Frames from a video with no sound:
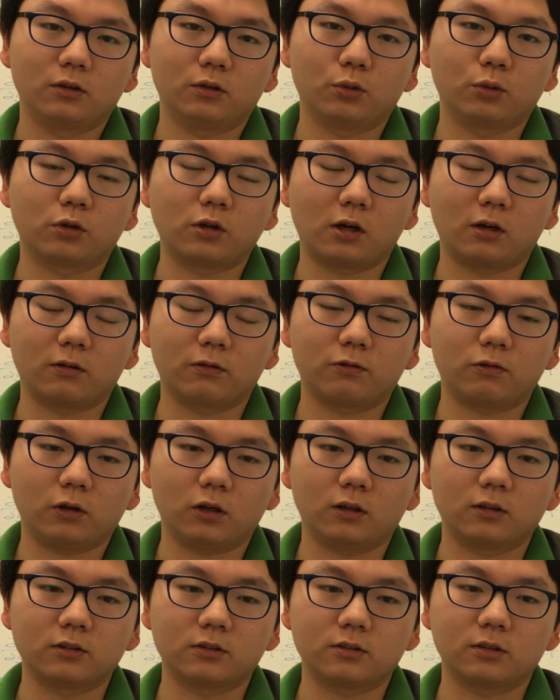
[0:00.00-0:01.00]
to
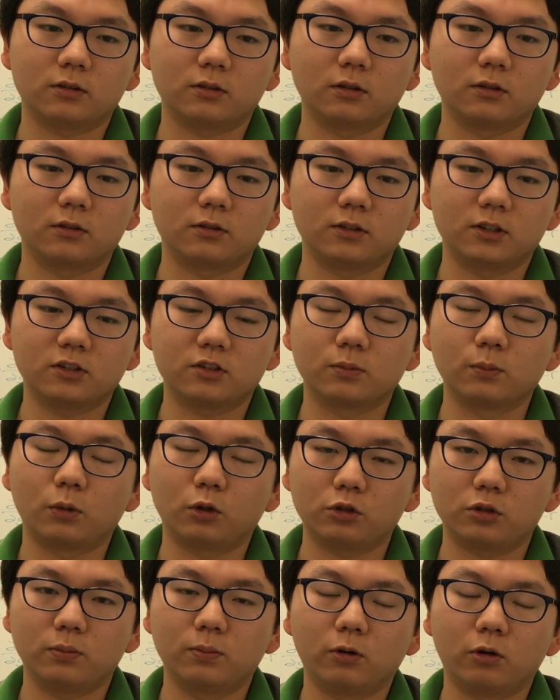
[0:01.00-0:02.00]
confront these
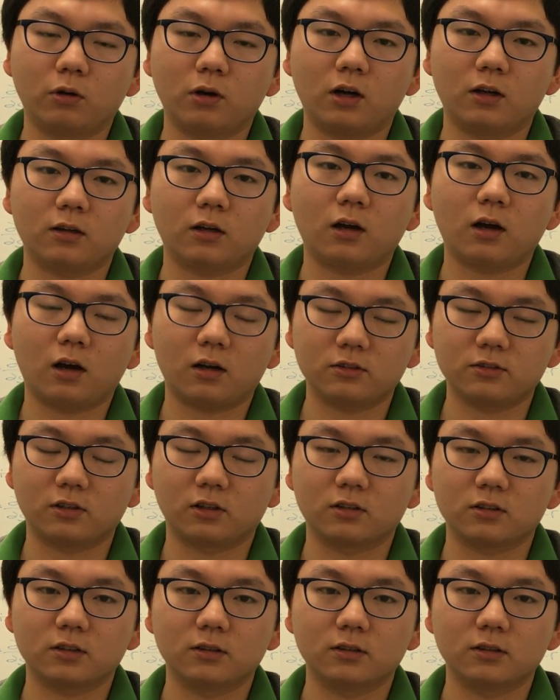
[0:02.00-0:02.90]
multiple hazards,